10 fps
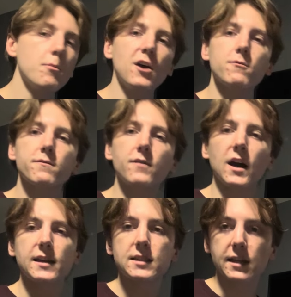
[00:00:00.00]
about
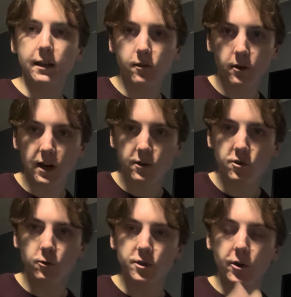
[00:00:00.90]
finding
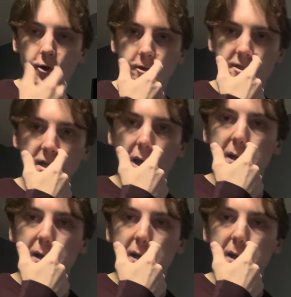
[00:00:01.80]
international donors?